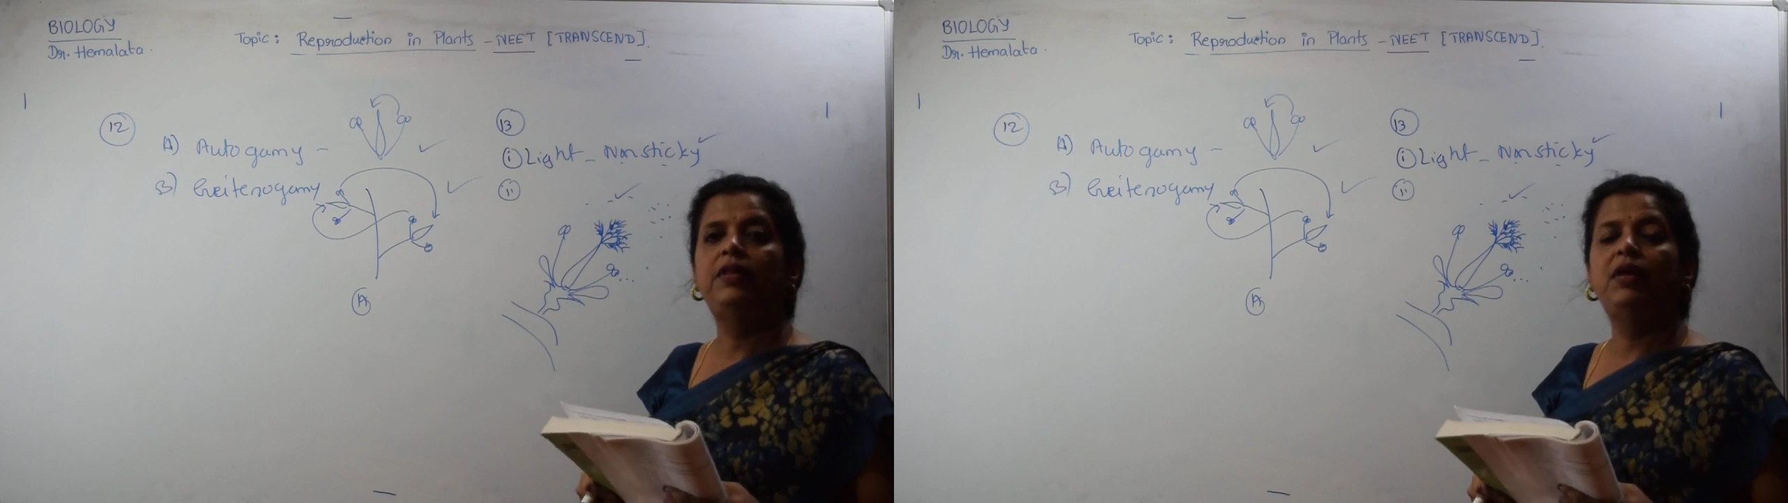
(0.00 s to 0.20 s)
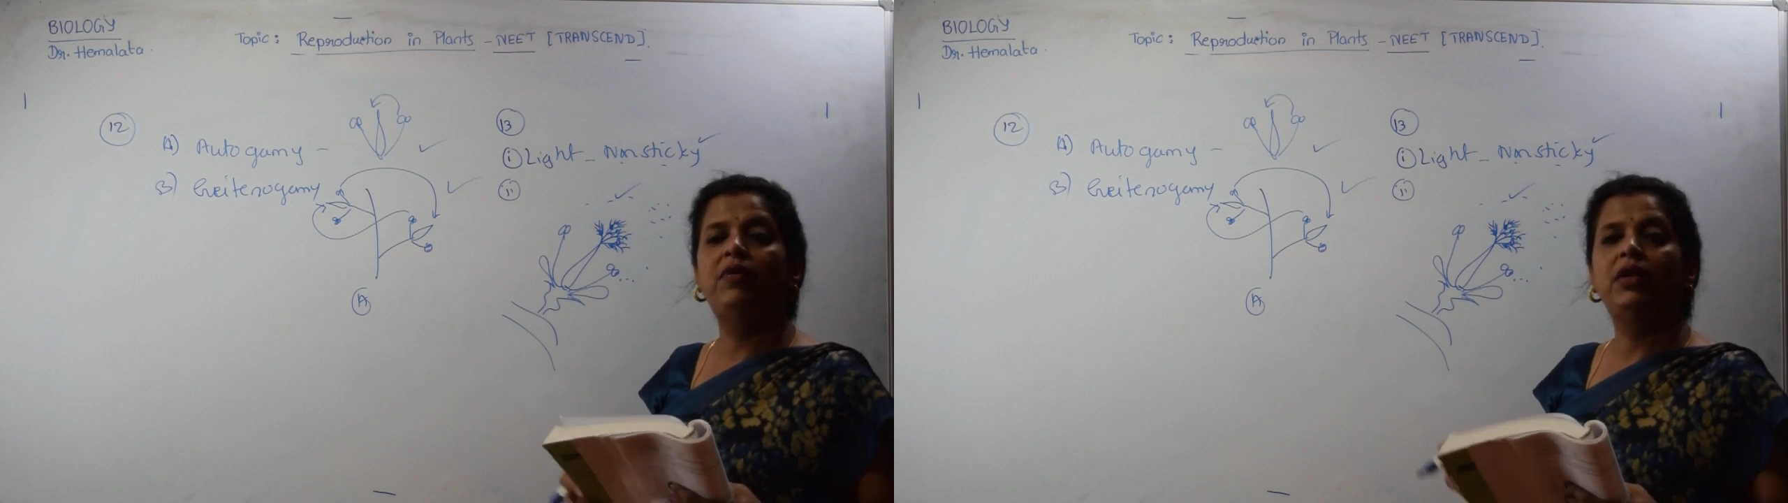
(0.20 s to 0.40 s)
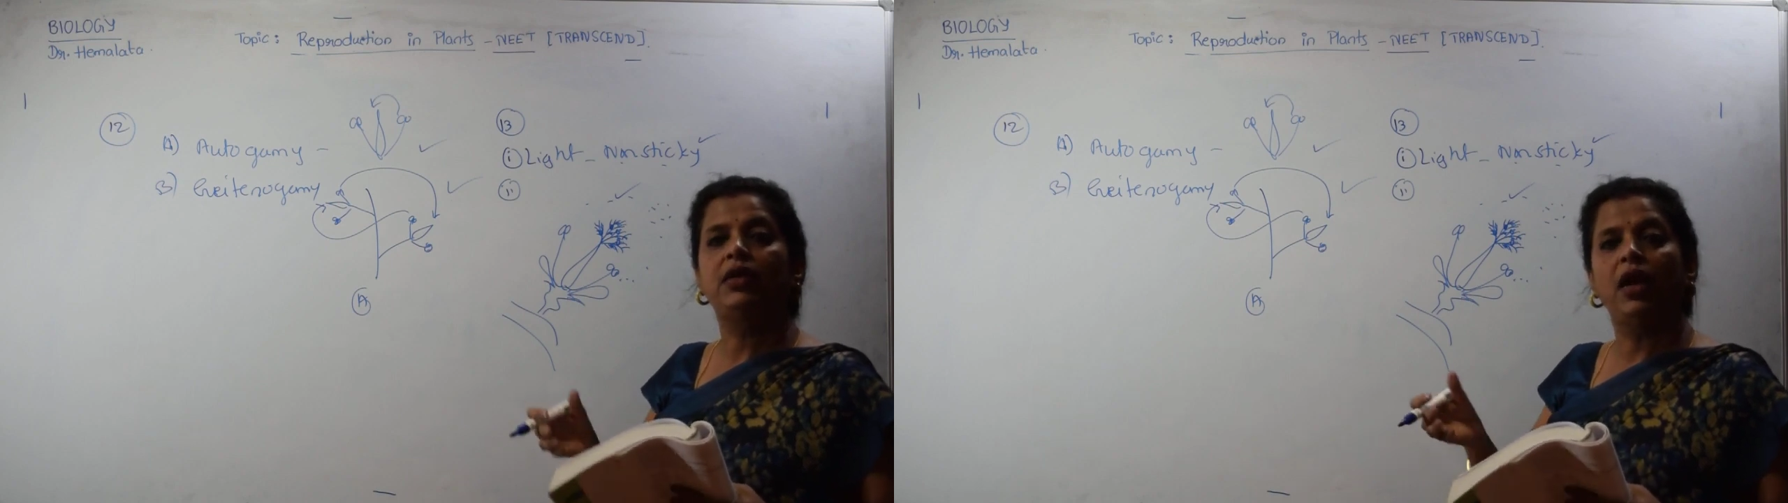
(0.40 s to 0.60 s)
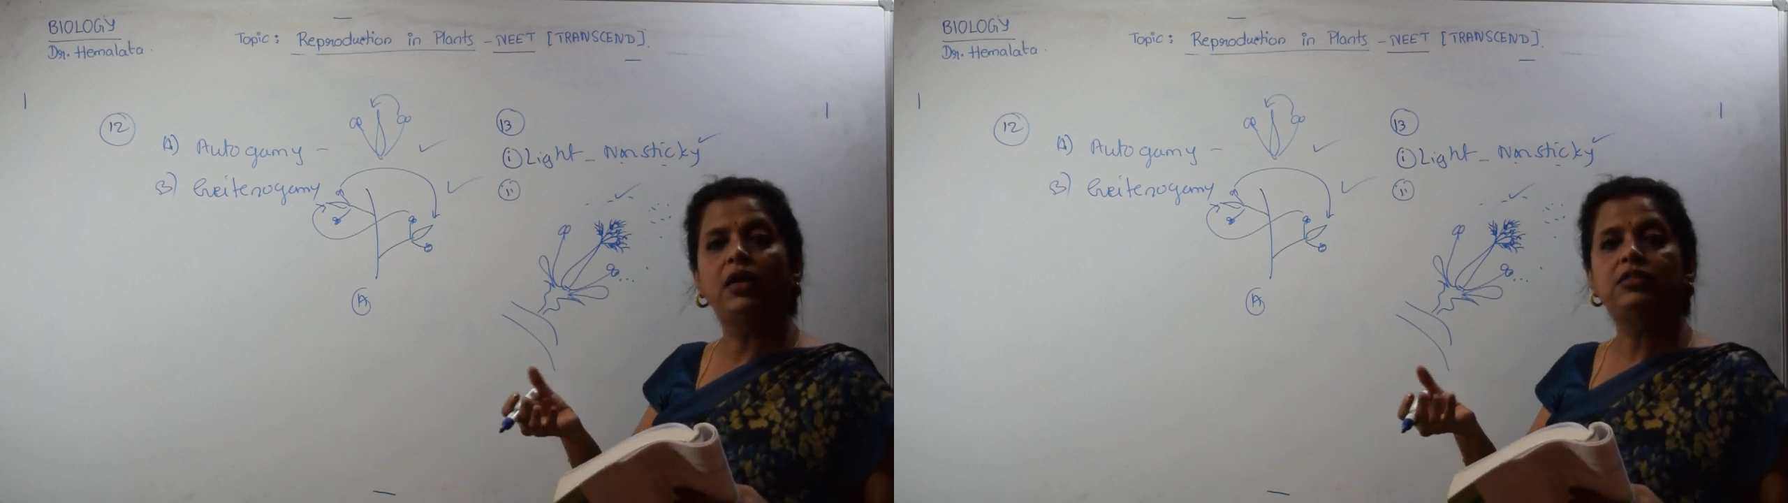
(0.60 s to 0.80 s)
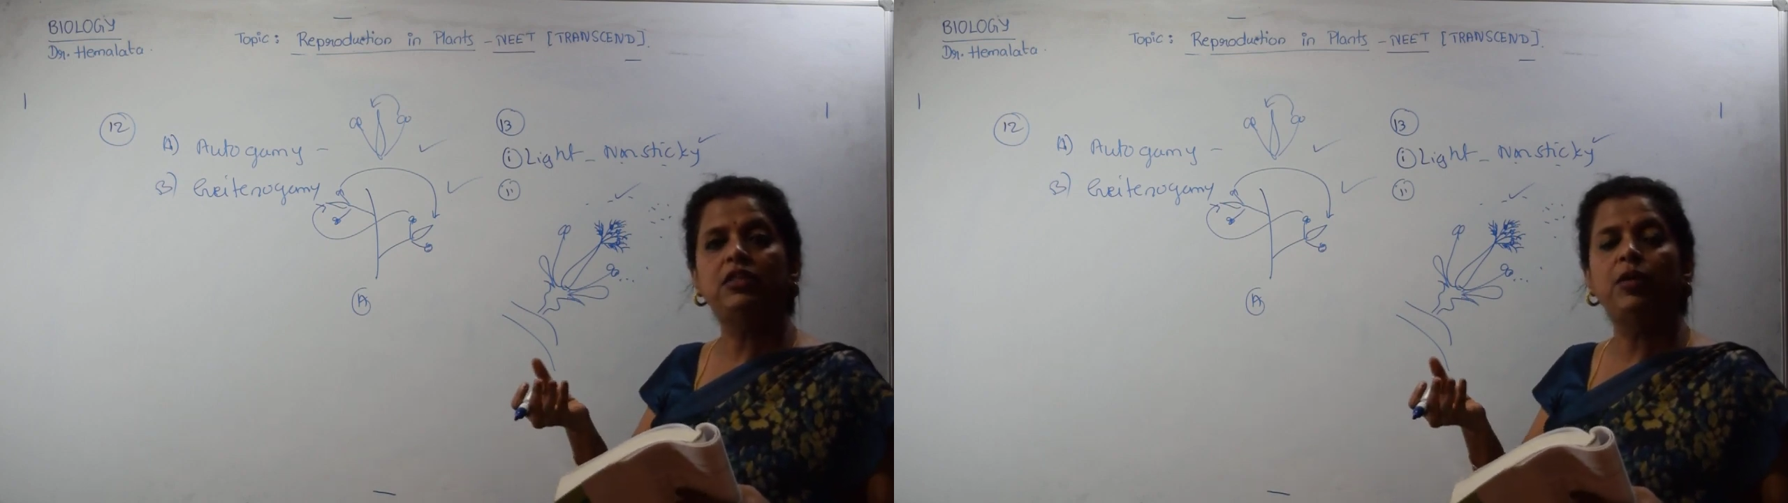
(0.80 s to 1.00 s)
they will
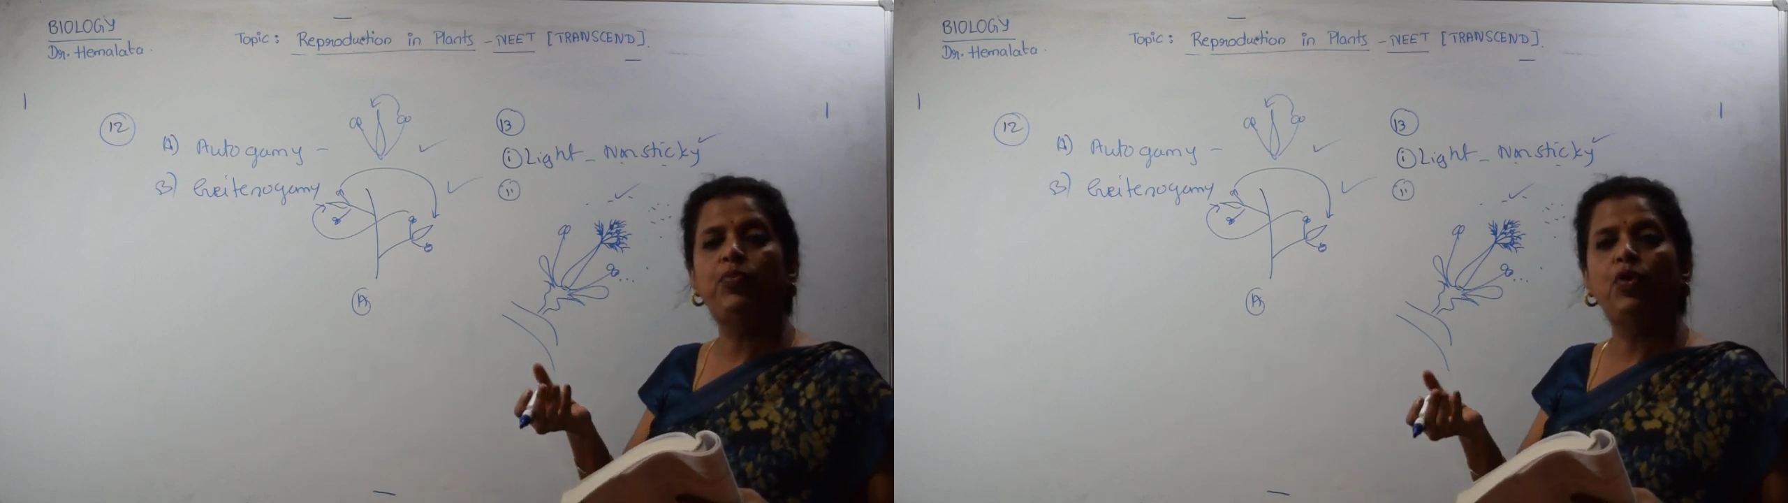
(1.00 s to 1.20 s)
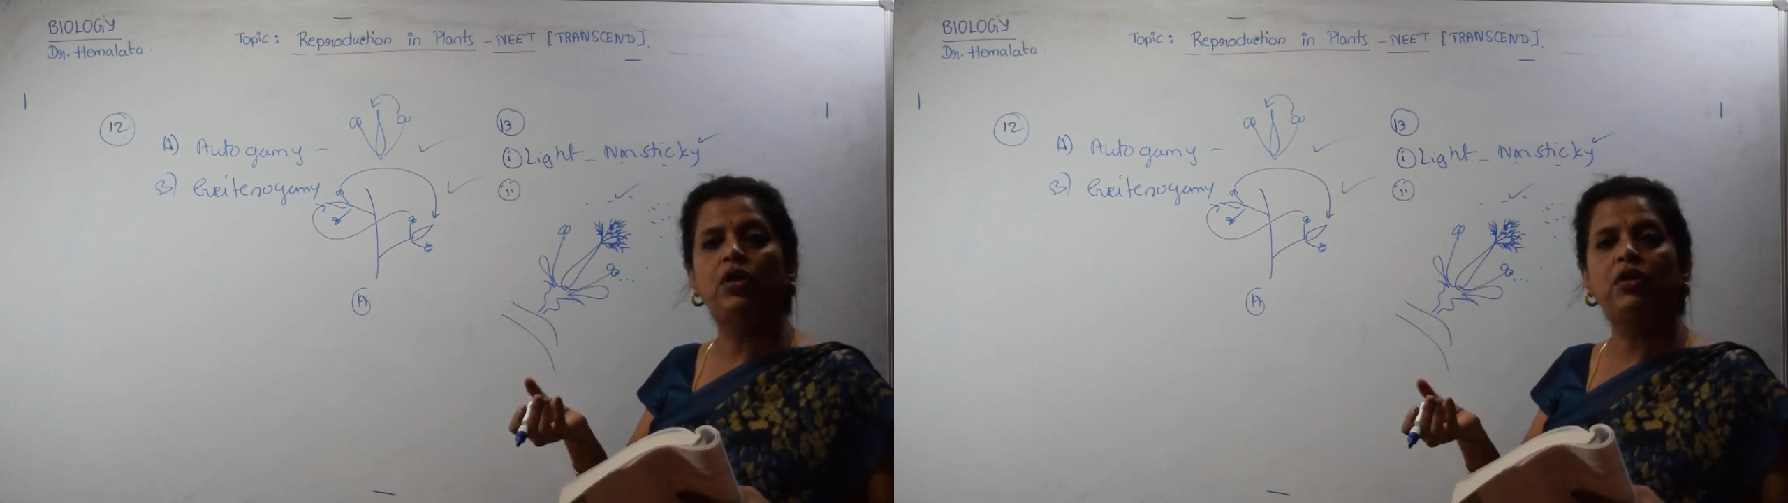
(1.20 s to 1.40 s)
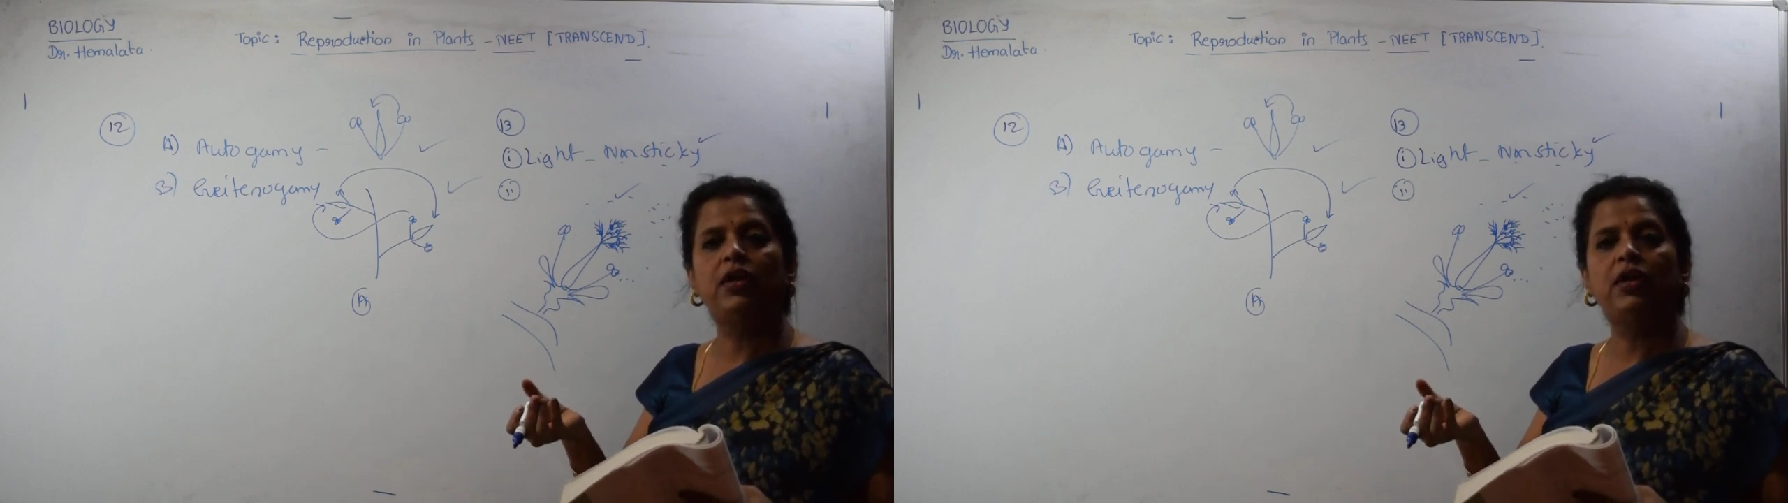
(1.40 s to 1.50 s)
catch the pollen